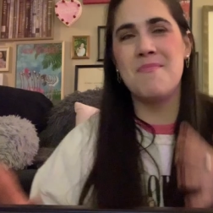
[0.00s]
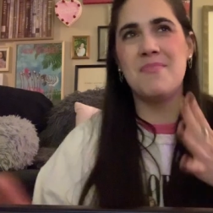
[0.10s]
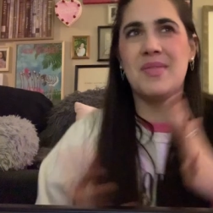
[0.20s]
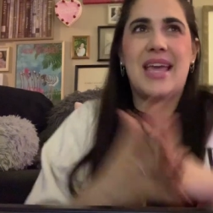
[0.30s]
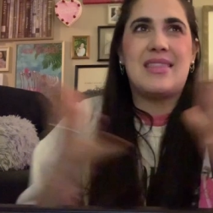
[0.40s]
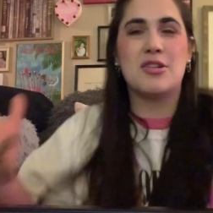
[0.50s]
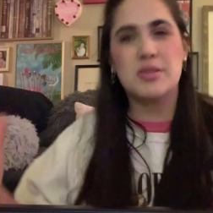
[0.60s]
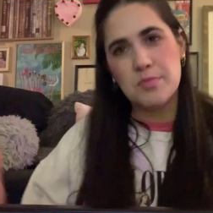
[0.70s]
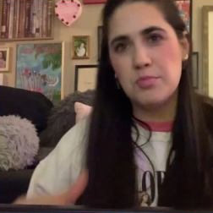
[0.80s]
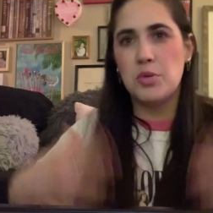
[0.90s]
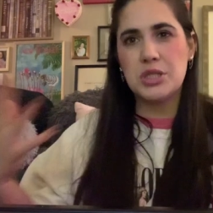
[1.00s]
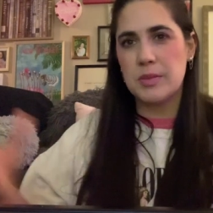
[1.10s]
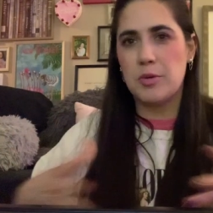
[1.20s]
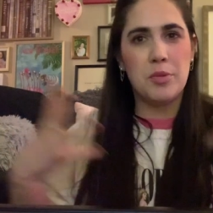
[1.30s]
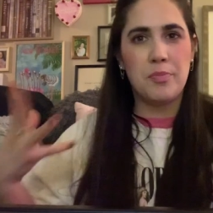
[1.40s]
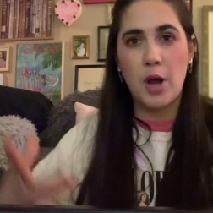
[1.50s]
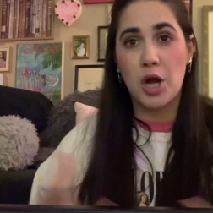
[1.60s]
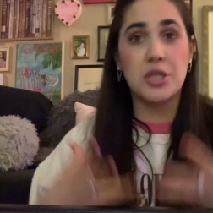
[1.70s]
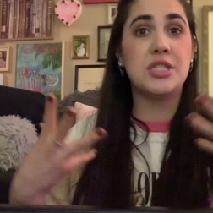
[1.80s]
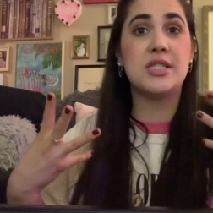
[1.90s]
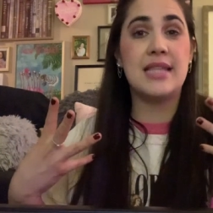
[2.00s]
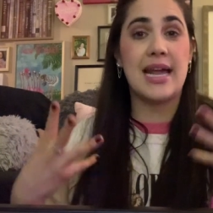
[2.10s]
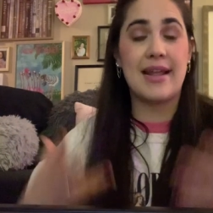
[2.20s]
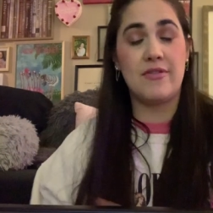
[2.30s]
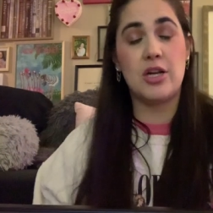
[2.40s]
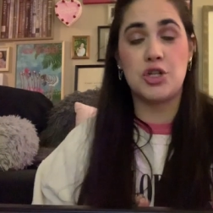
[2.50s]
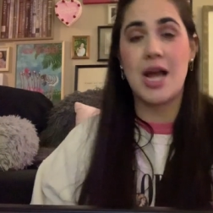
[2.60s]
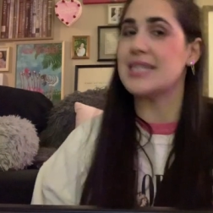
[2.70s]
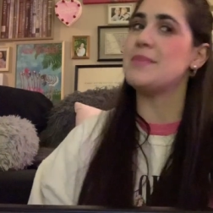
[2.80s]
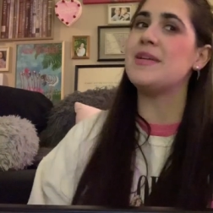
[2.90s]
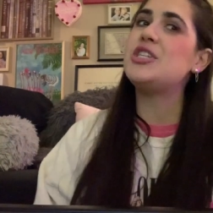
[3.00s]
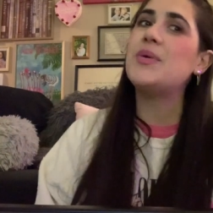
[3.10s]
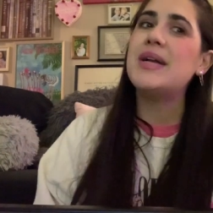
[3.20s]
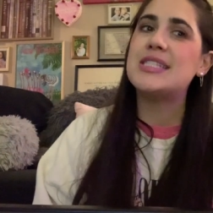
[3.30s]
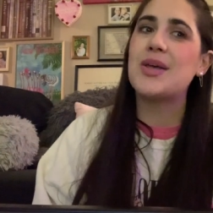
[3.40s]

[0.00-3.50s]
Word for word: like there's multiple parts that have attracted me to it.